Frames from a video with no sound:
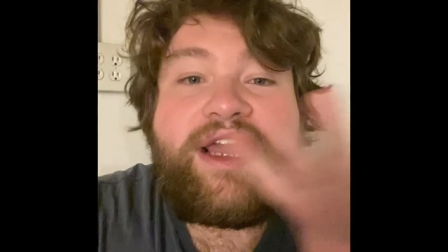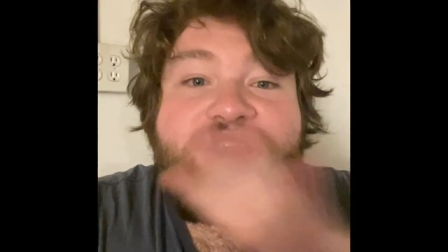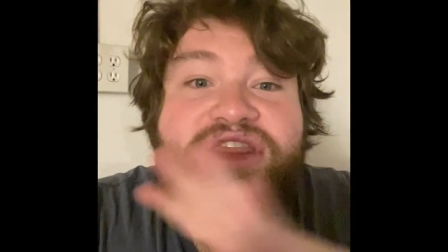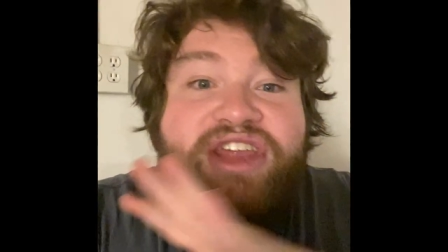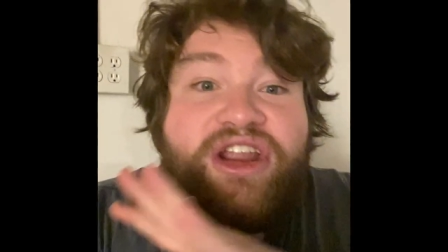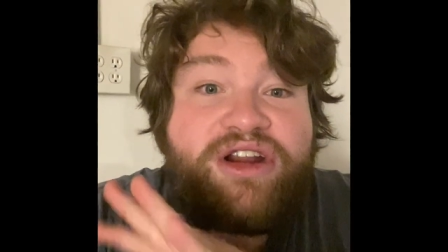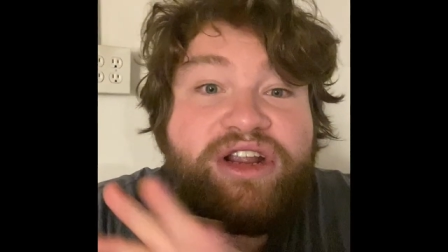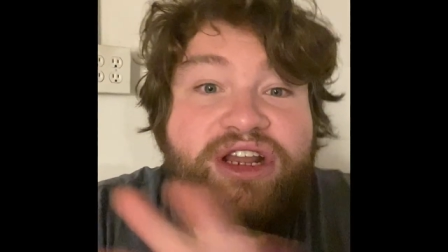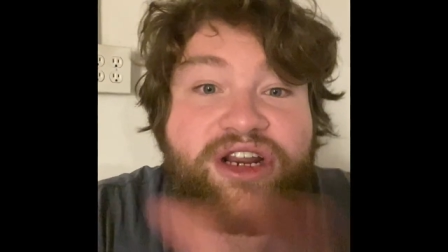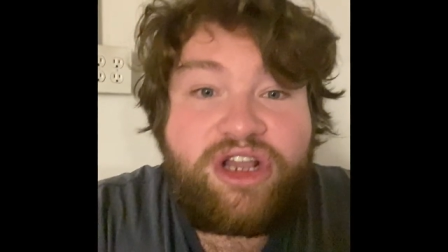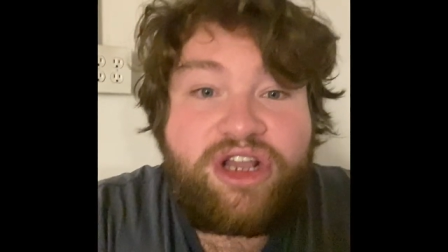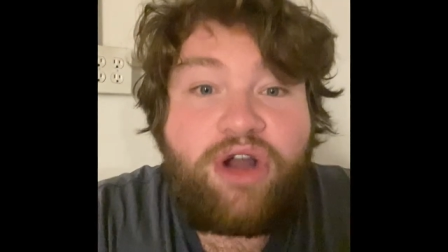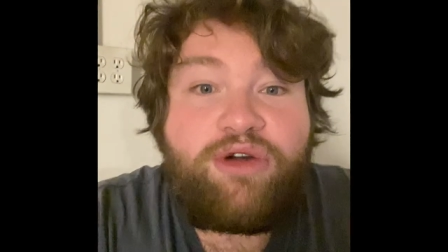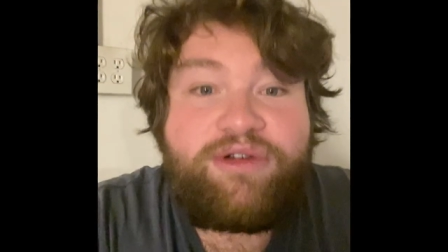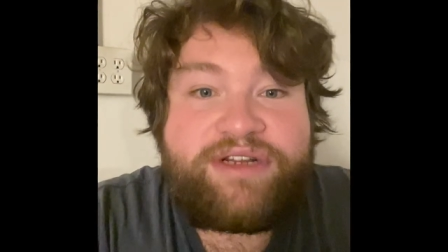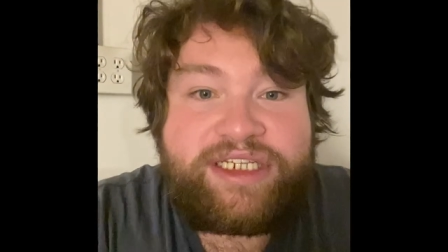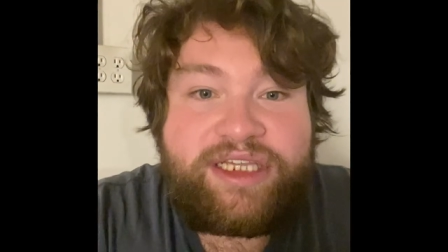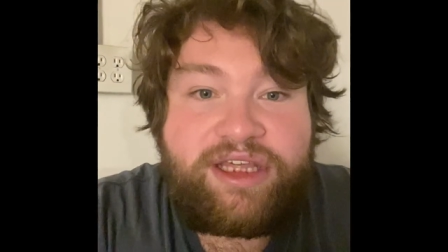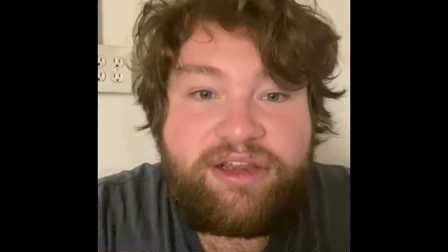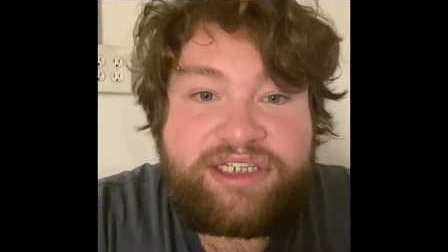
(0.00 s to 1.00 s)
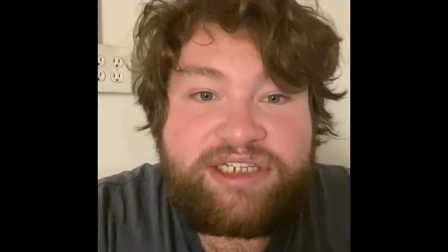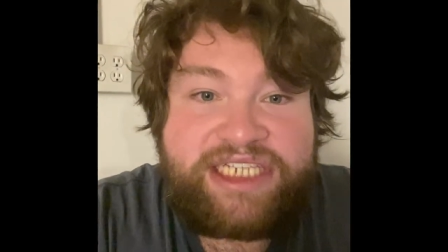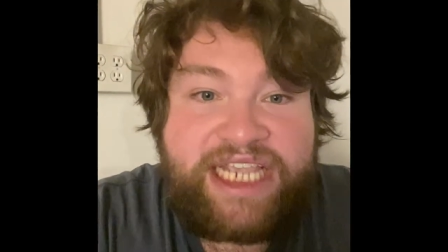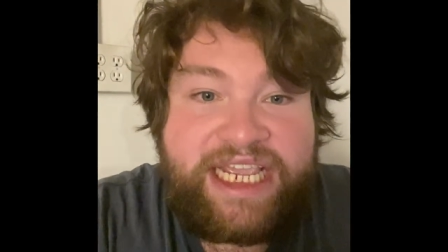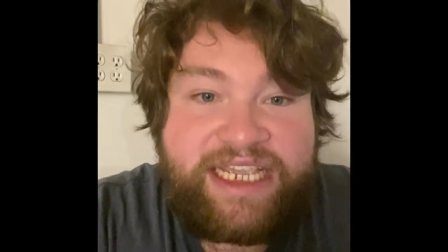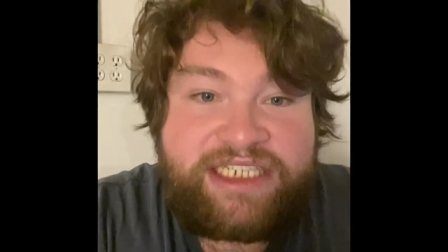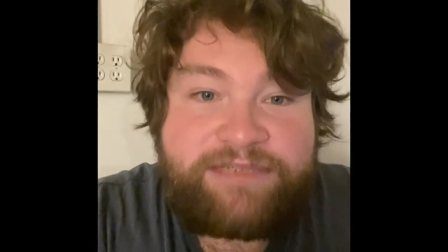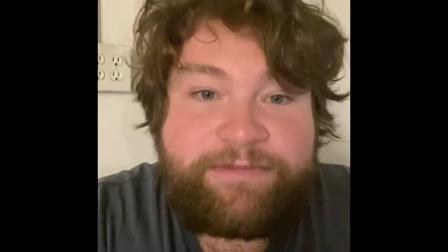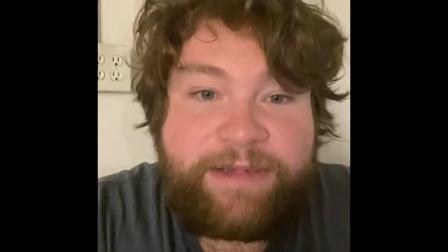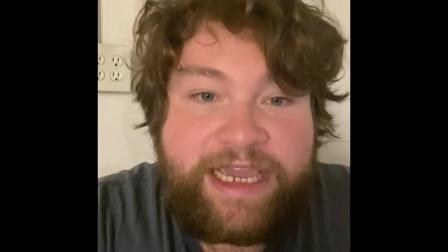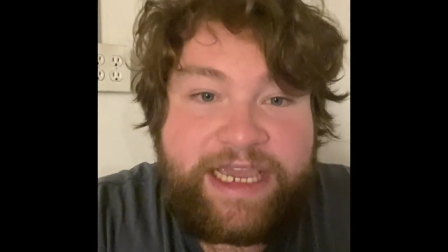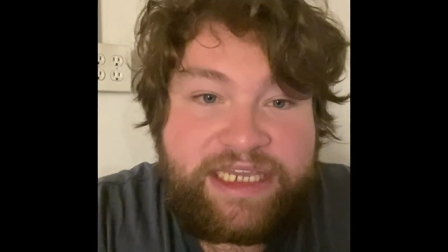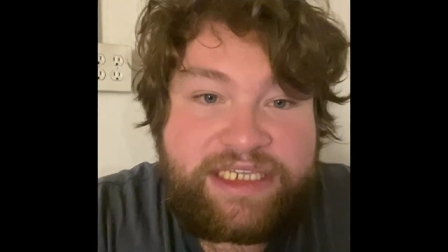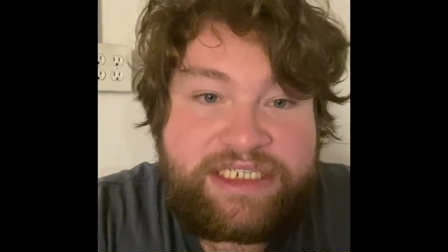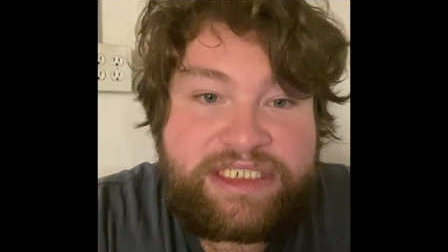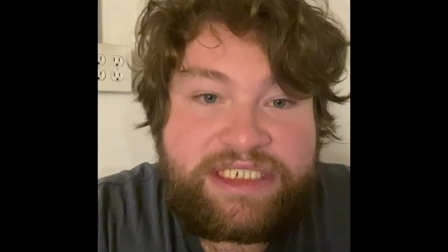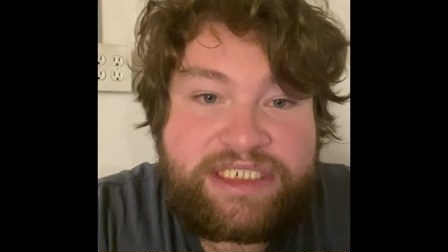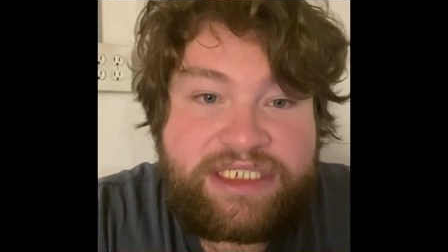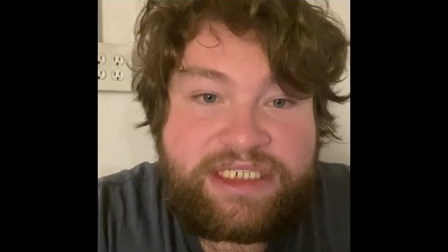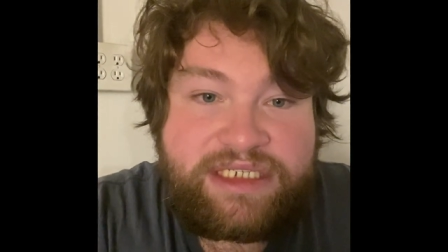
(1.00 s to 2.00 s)
they're going to go into their safe
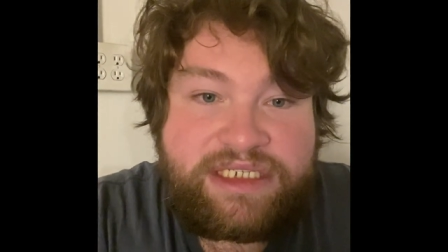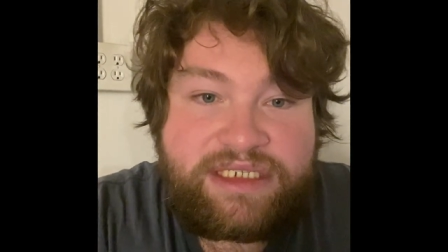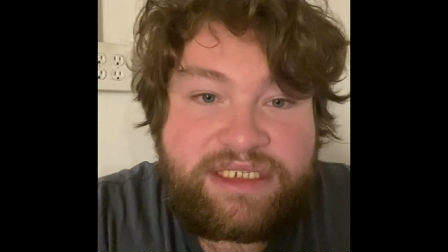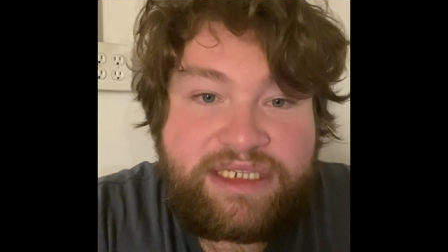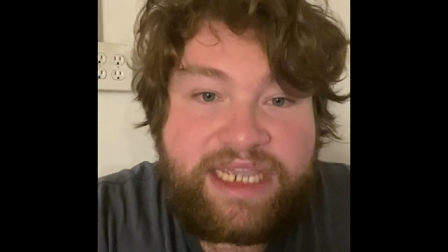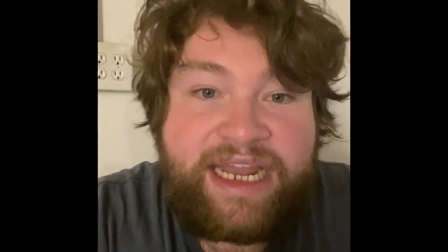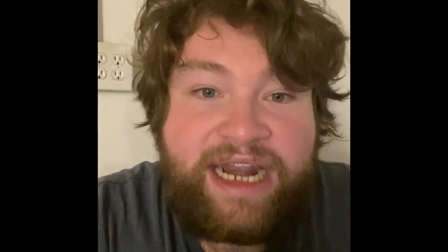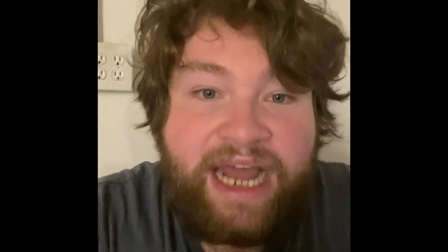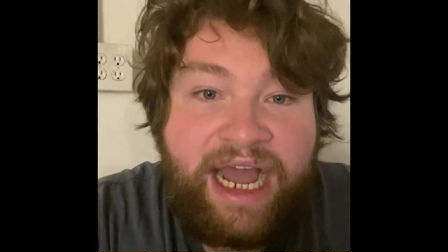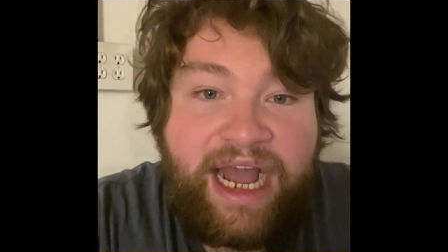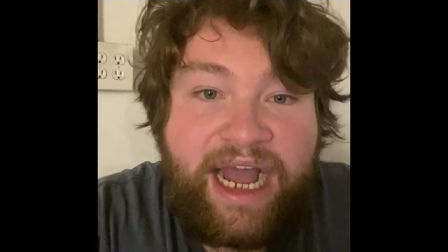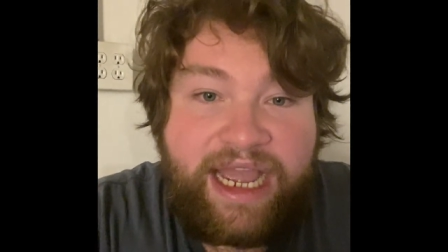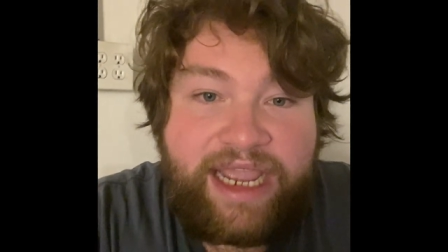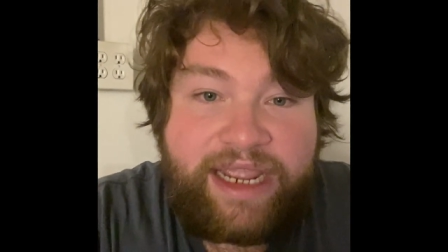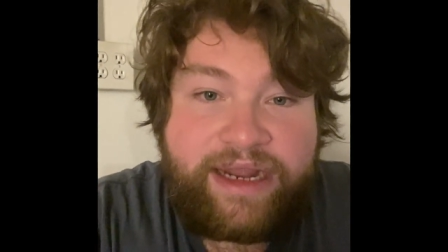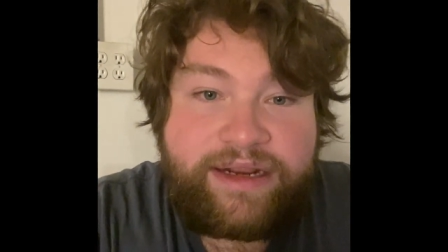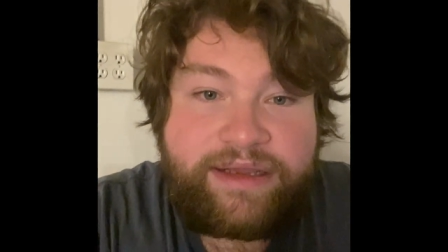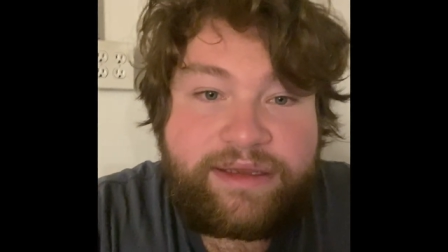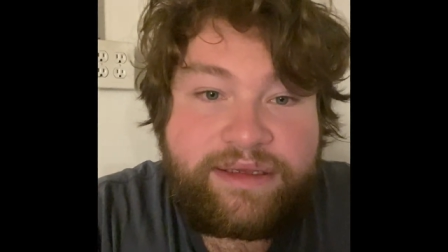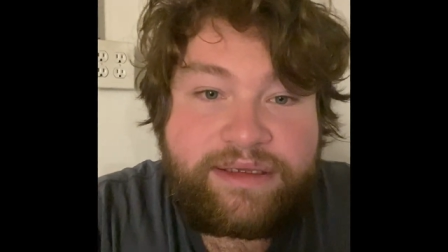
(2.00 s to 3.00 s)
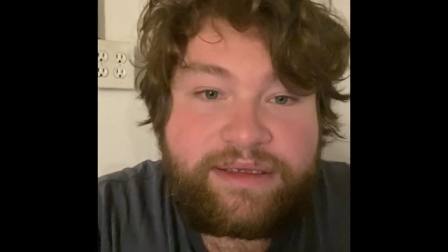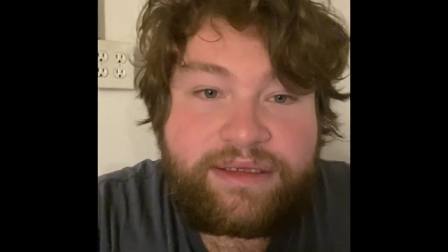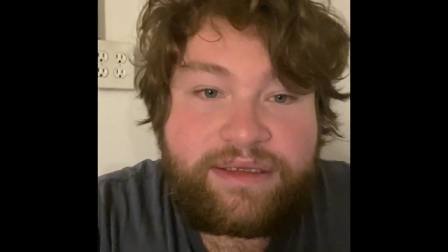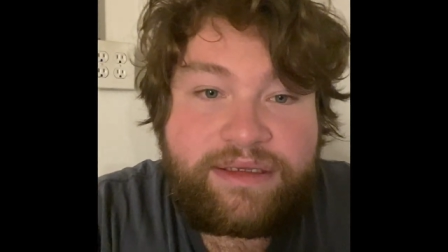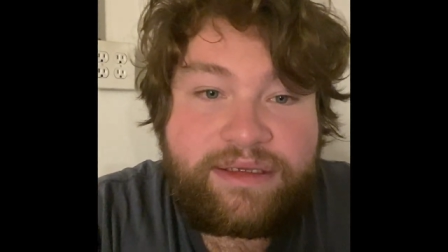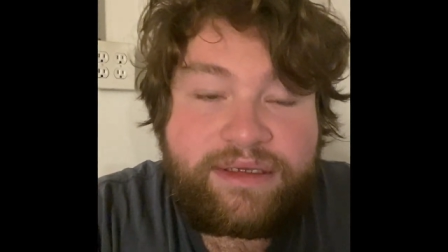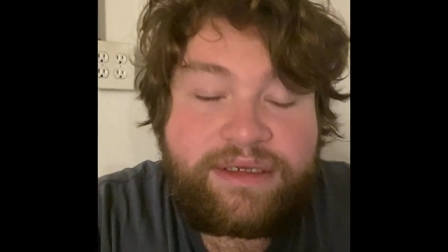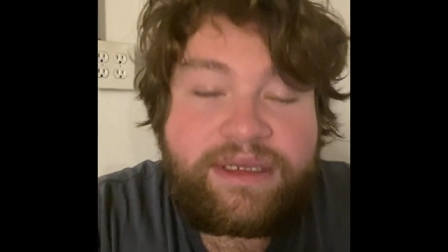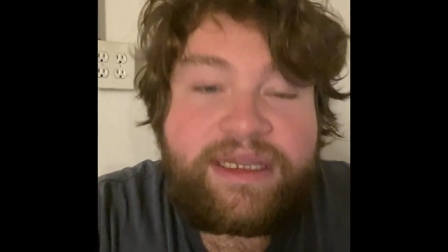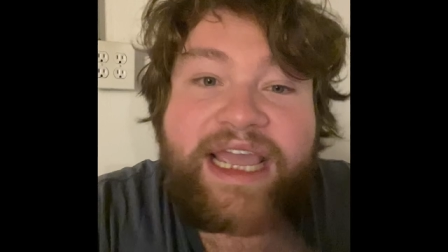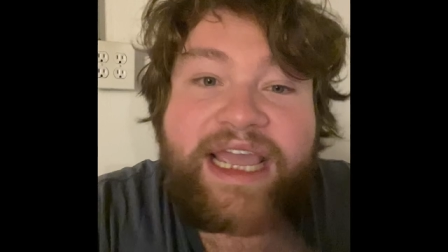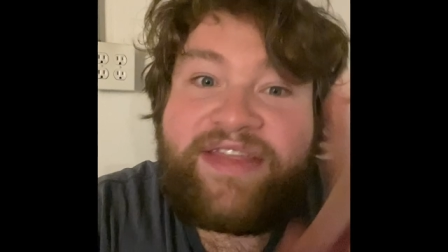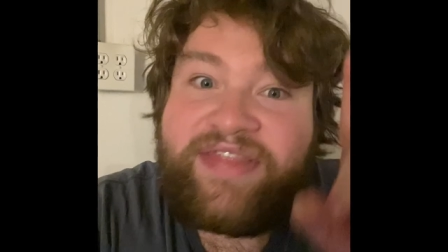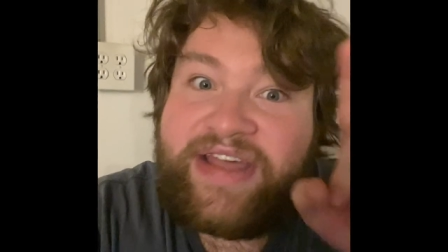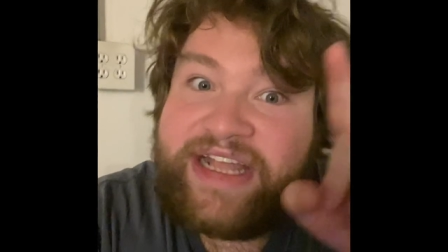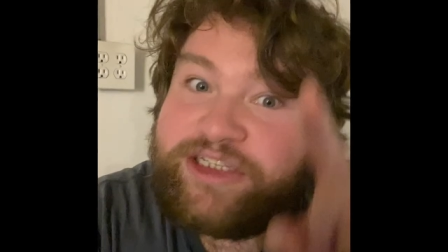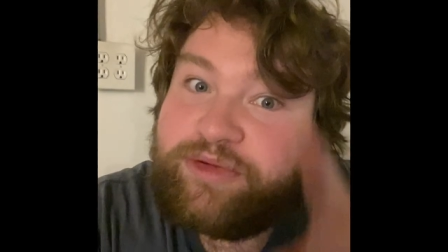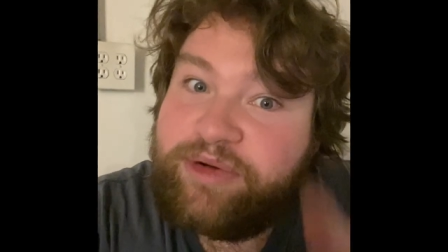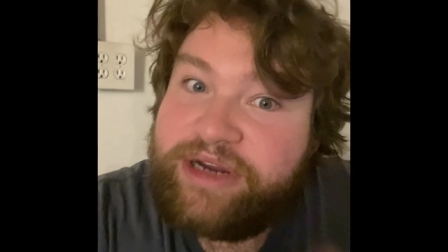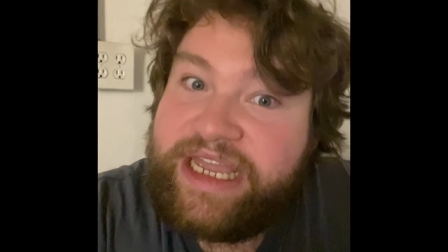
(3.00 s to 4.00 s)
space and hide. And
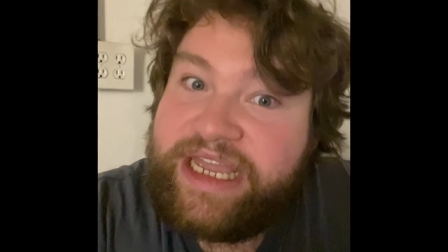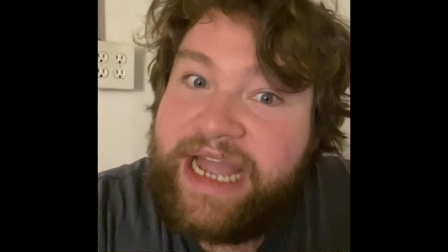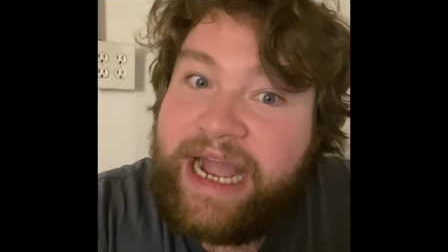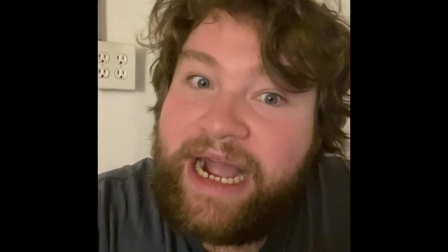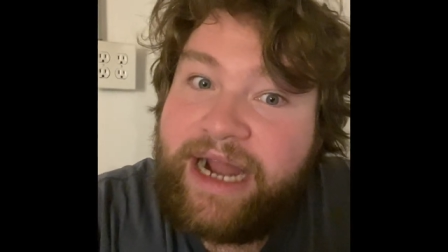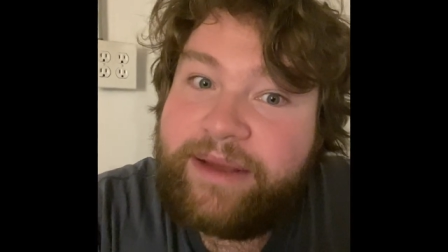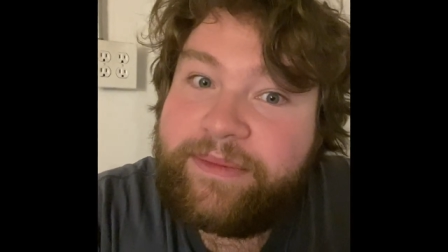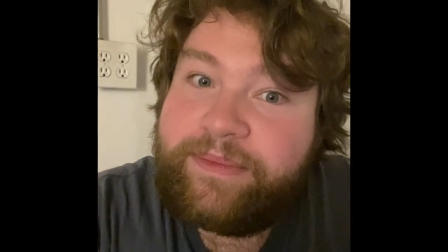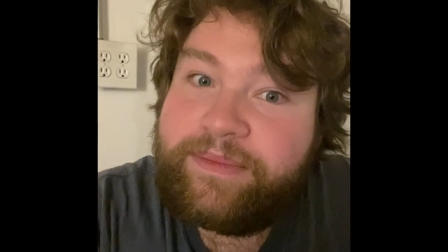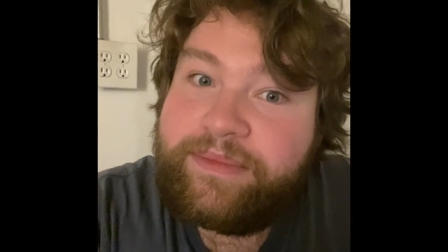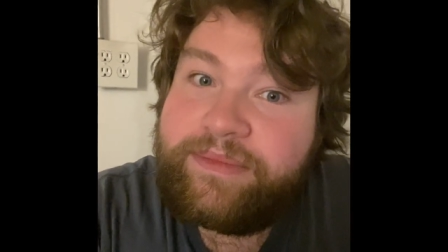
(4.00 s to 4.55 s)
that's where you got them.